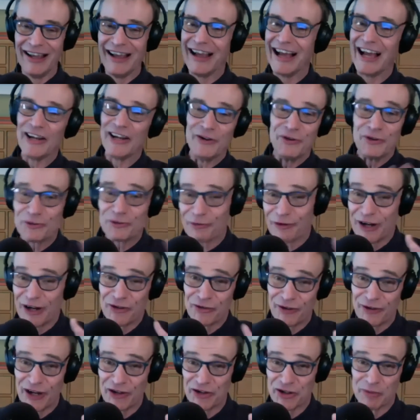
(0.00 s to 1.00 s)
I use
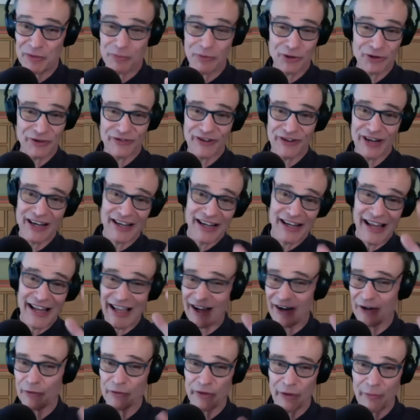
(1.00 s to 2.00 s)
fresh vegetables if I
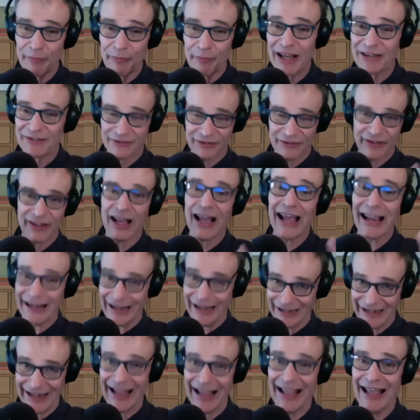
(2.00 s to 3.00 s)
can, or the best I
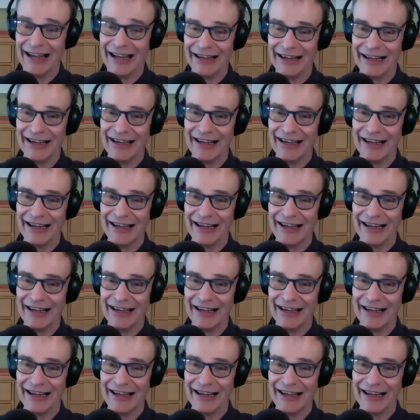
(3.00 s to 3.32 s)
could get.